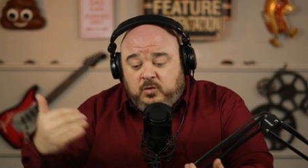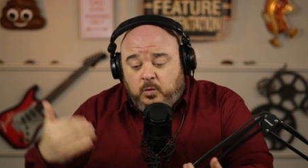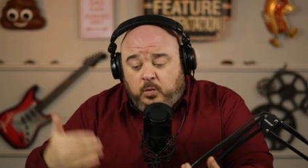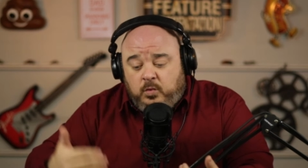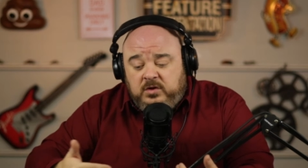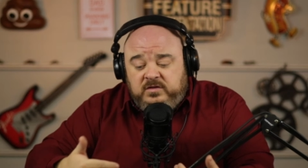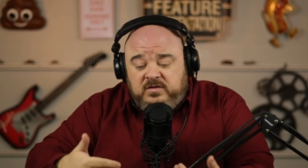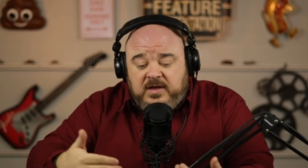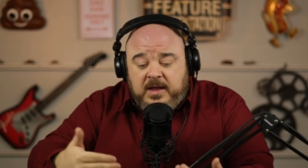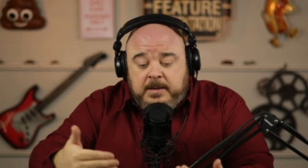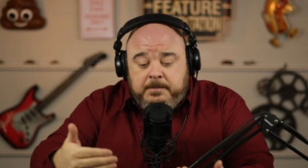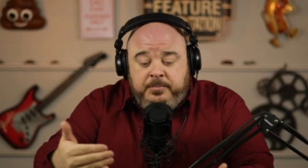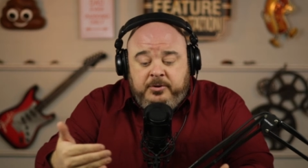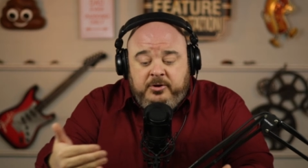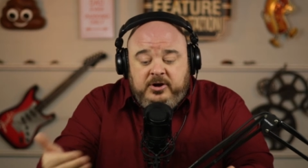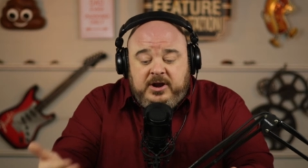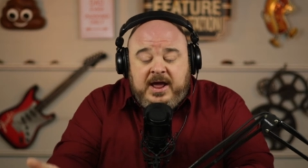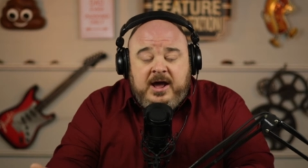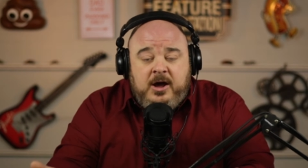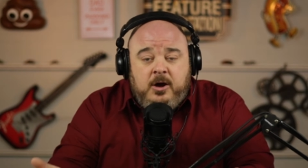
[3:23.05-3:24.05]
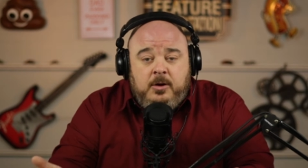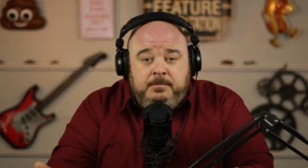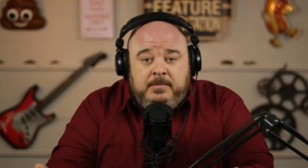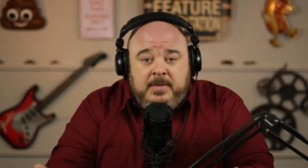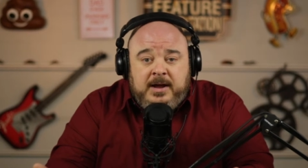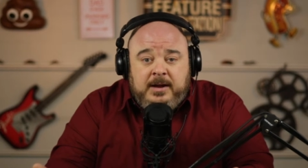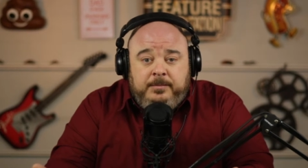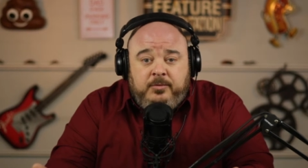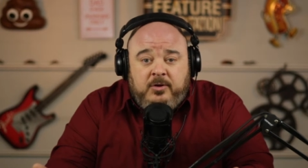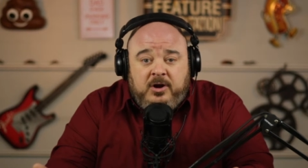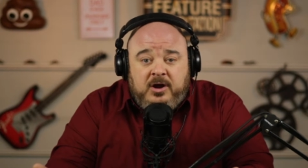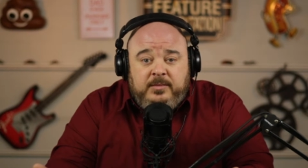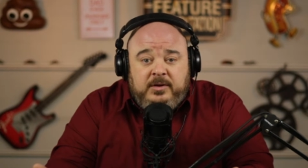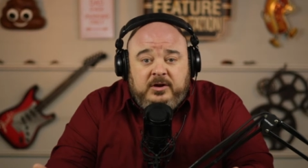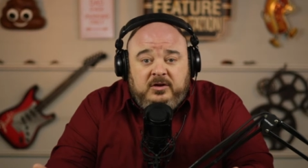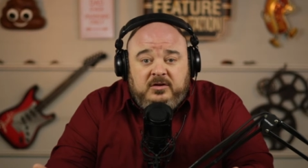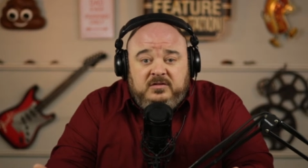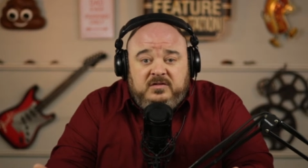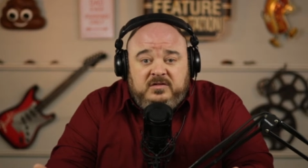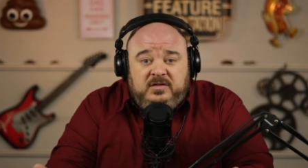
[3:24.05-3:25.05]
So once I put out my
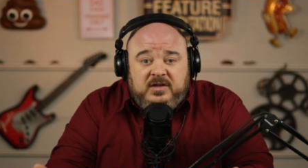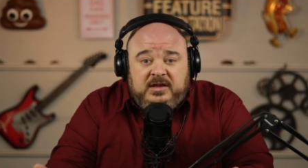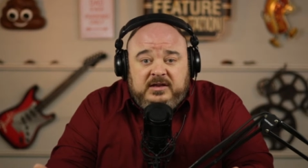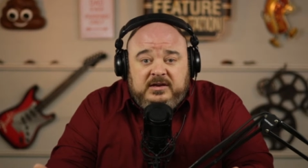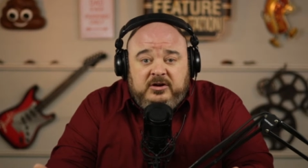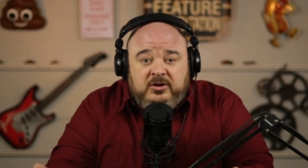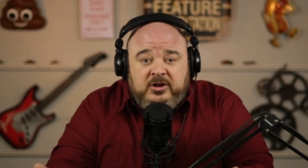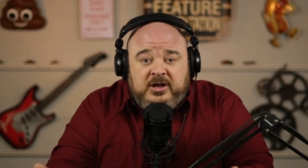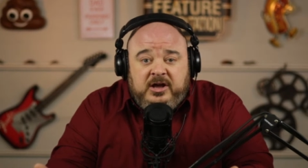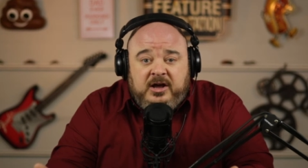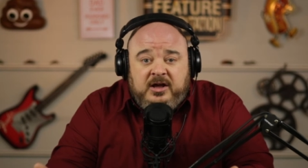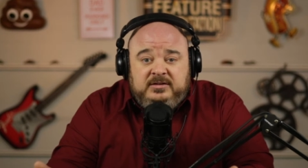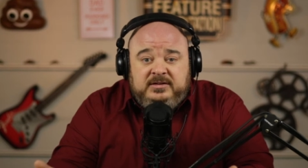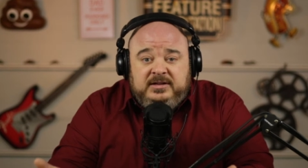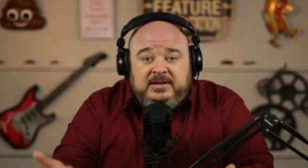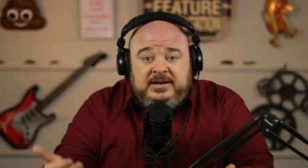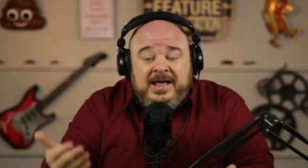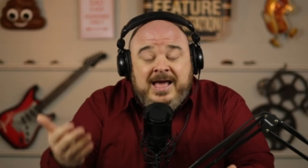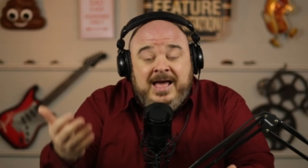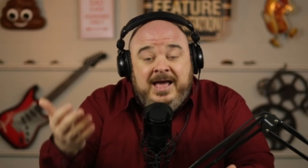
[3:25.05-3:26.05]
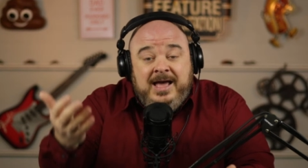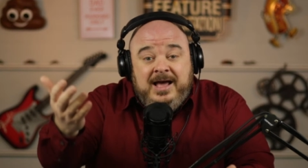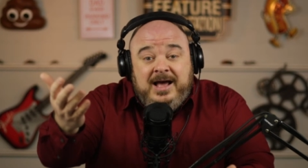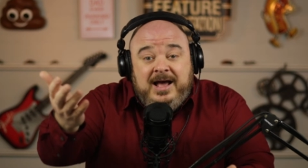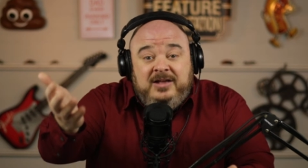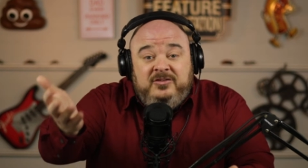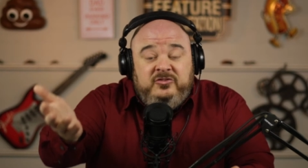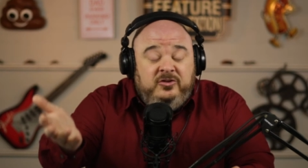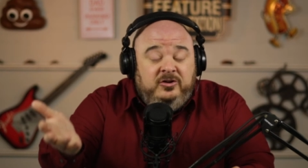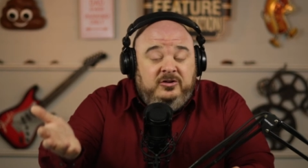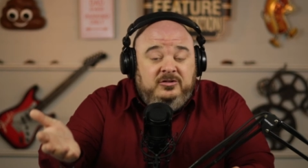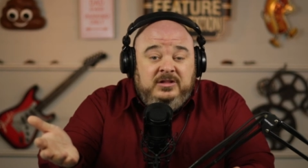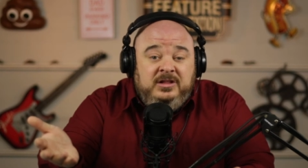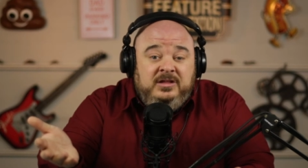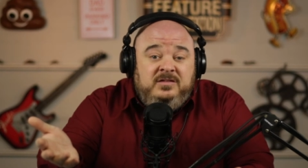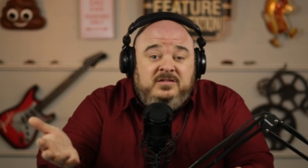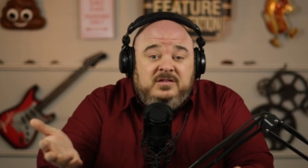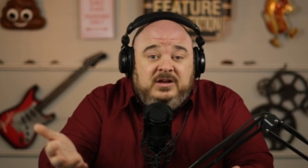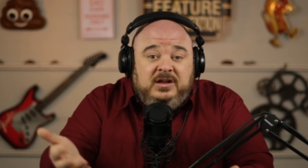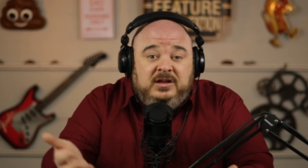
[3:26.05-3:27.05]
primary and secondary content, I start
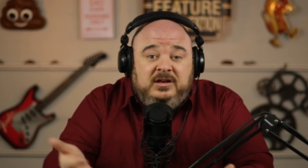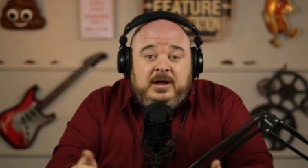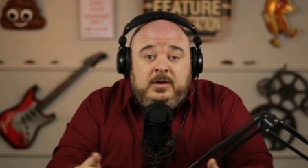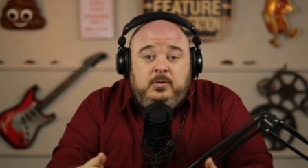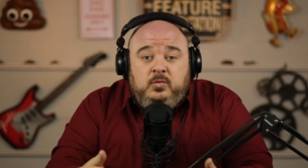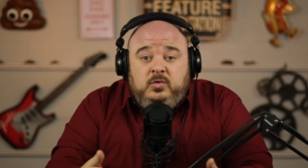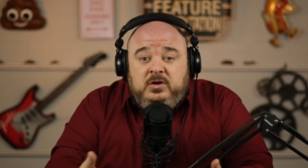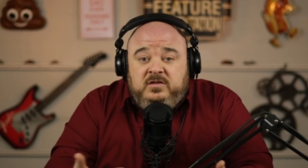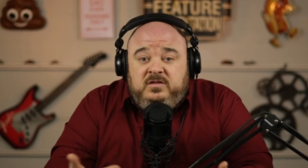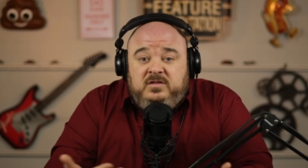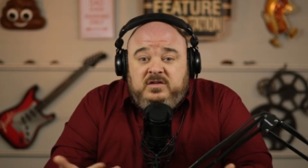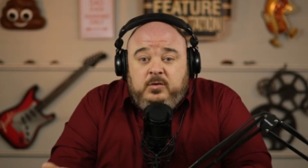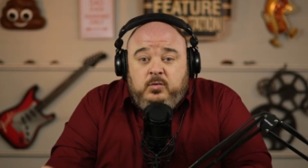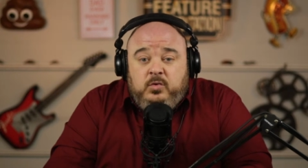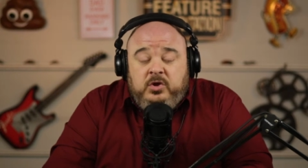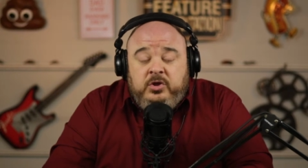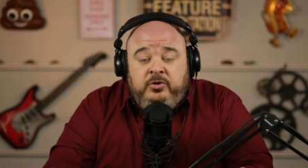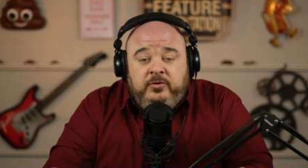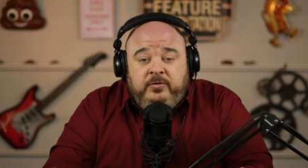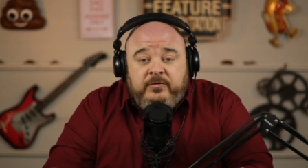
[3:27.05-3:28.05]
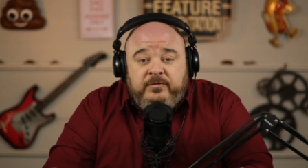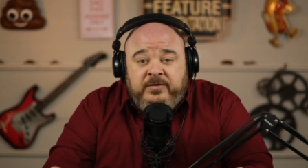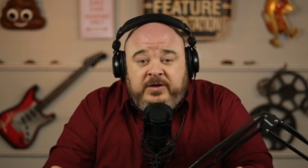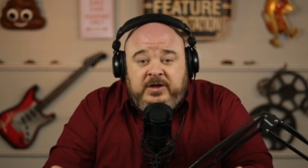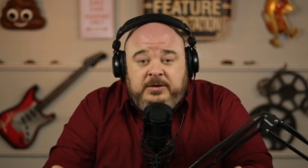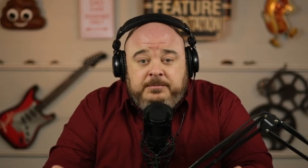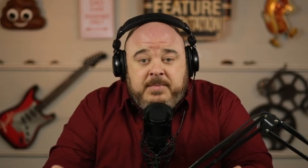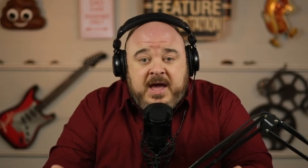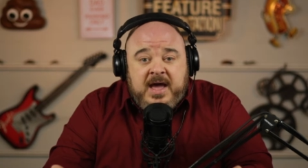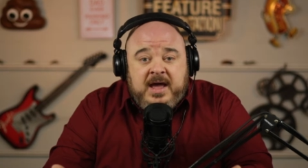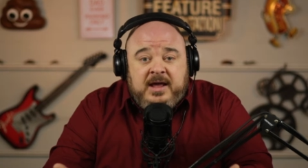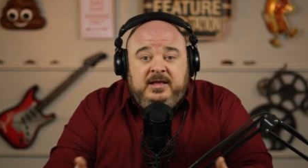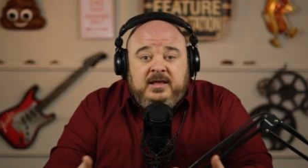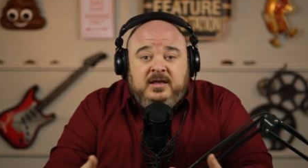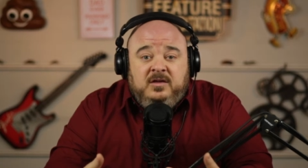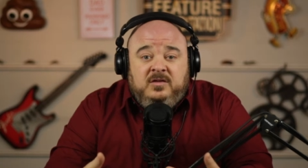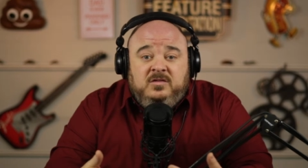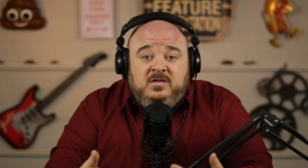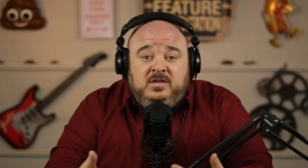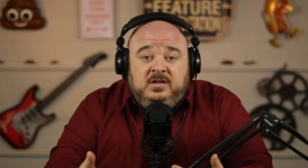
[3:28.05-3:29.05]
listening. I want to see what your feedback
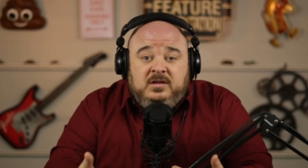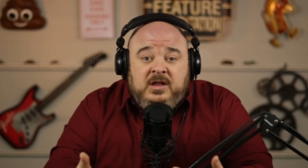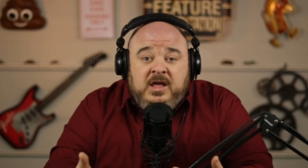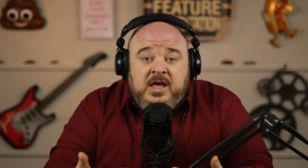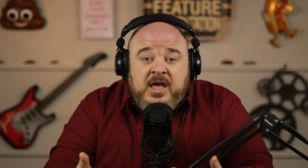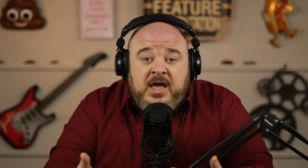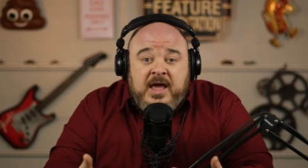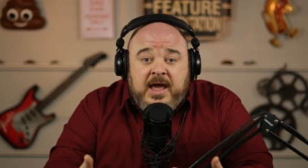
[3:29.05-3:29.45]
is and